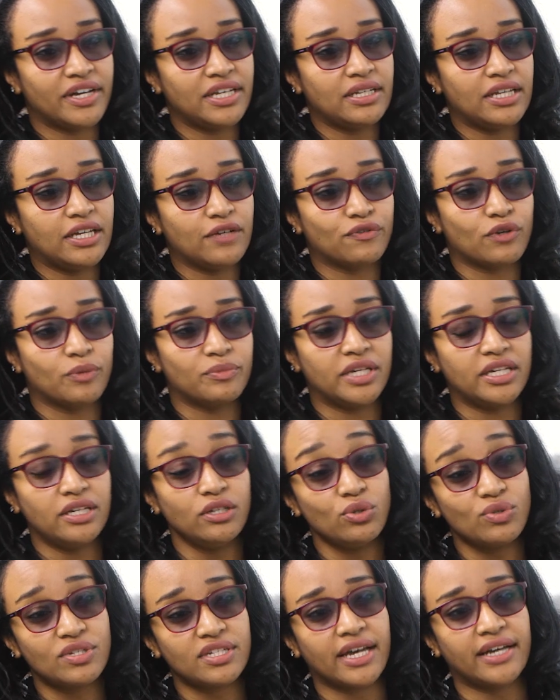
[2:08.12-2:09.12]
funding from the
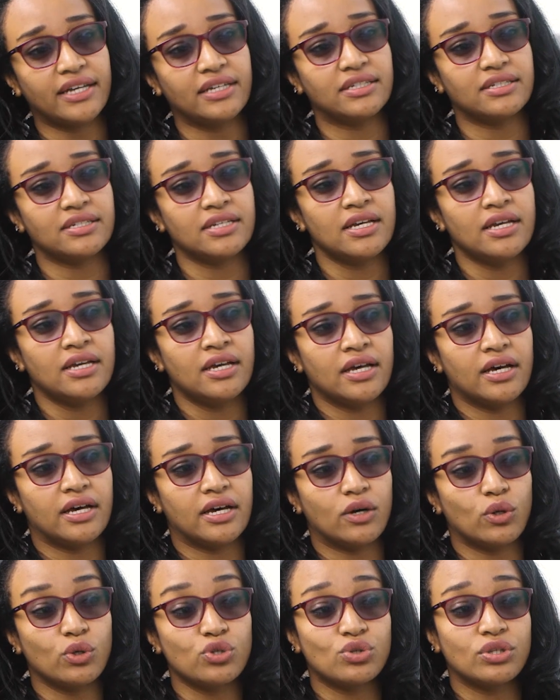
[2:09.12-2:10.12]
E U side,
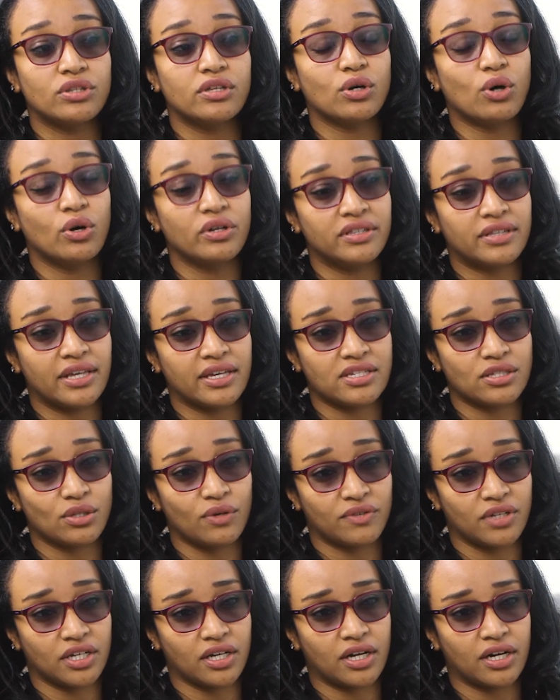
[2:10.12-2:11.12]
uh, also in the context
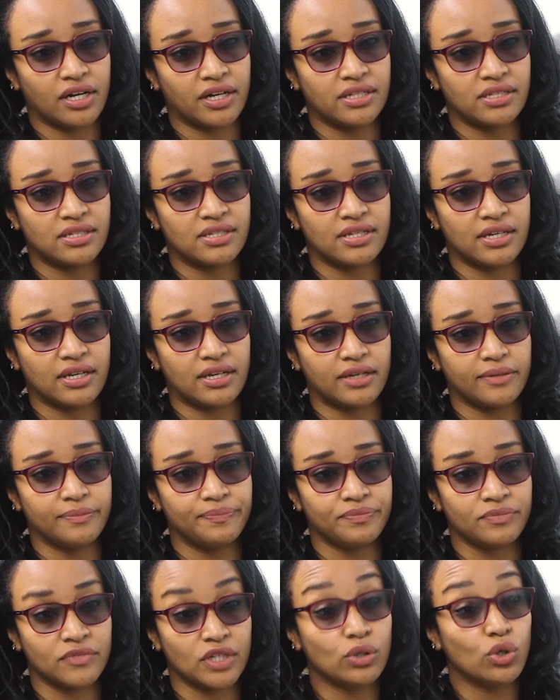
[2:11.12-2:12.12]
of the current uh,
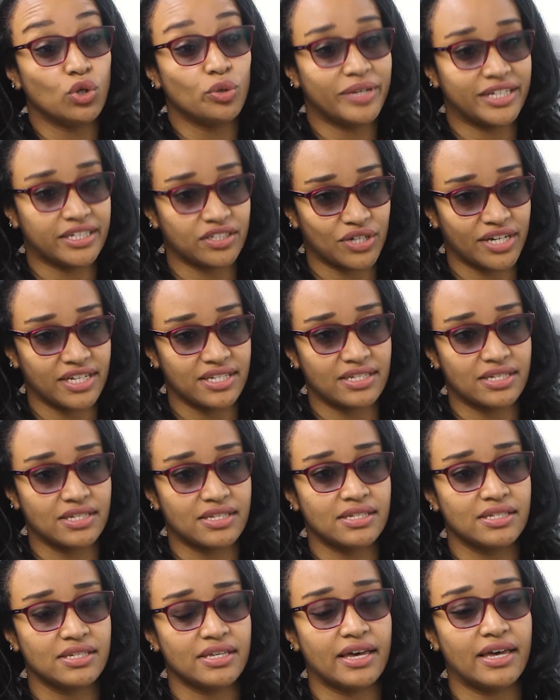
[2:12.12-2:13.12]
global
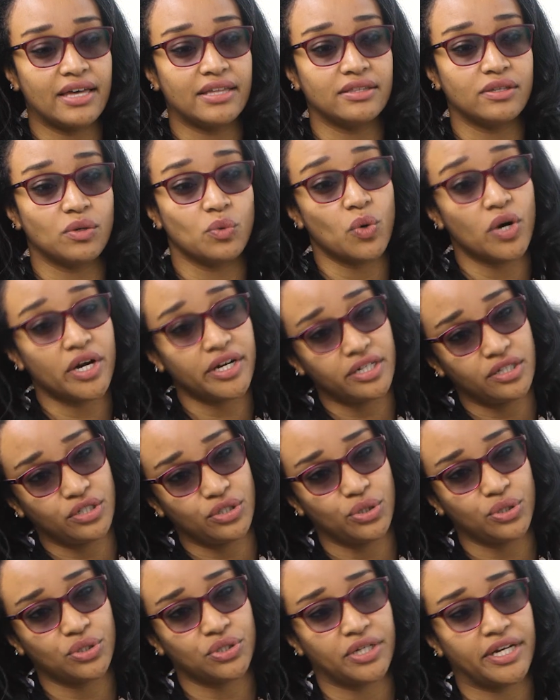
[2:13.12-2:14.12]
crisis and the war in
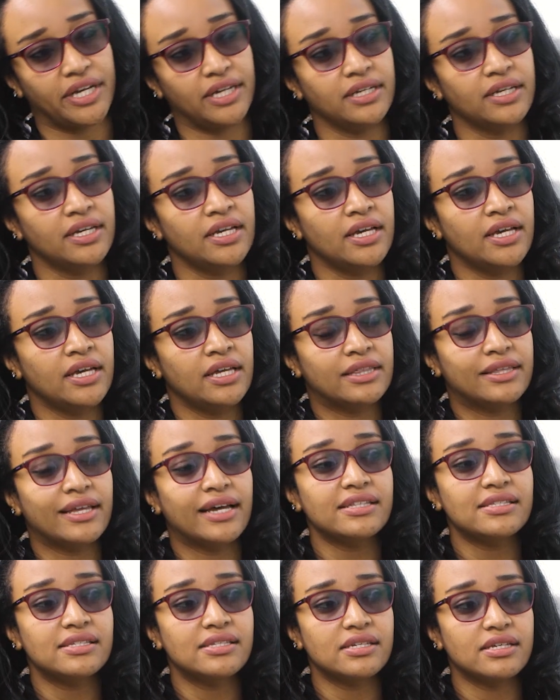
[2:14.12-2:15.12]
Ukraine,
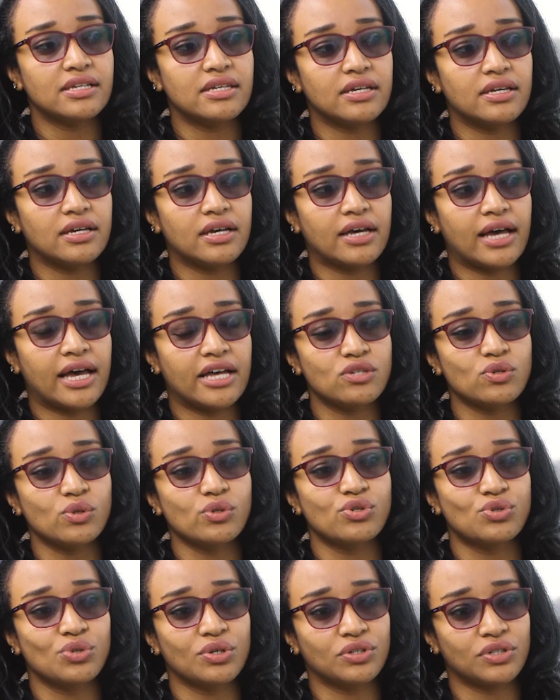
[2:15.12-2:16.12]
that has
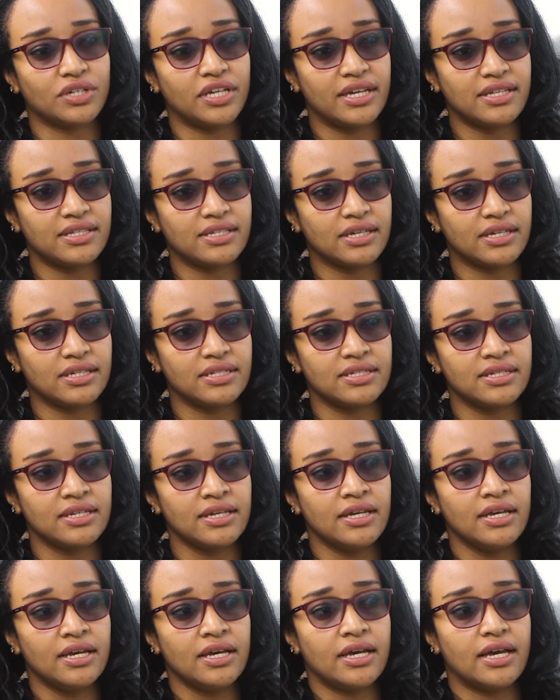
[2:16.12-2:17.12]
also created
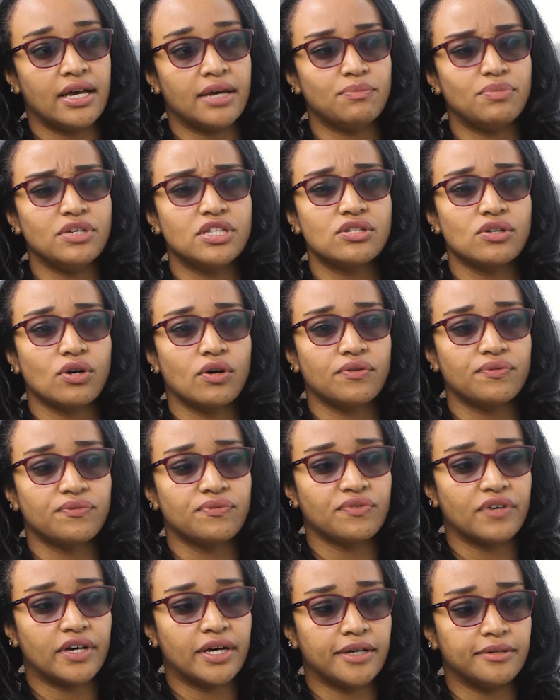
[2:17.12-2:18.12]
a bit of,
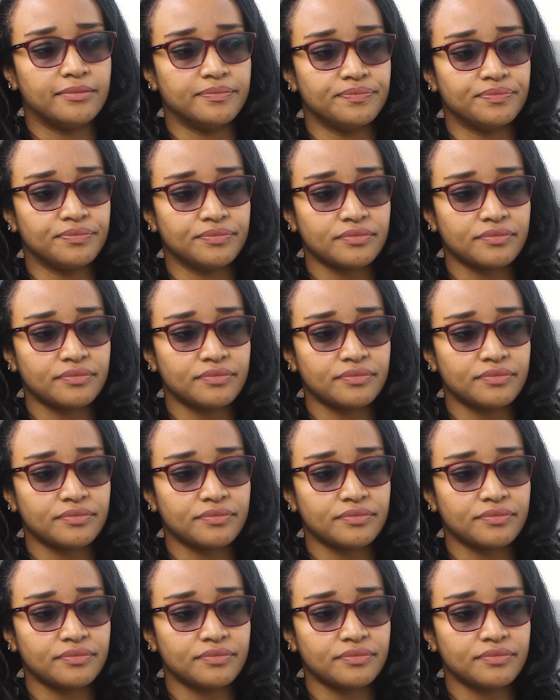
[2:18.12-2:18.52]
um,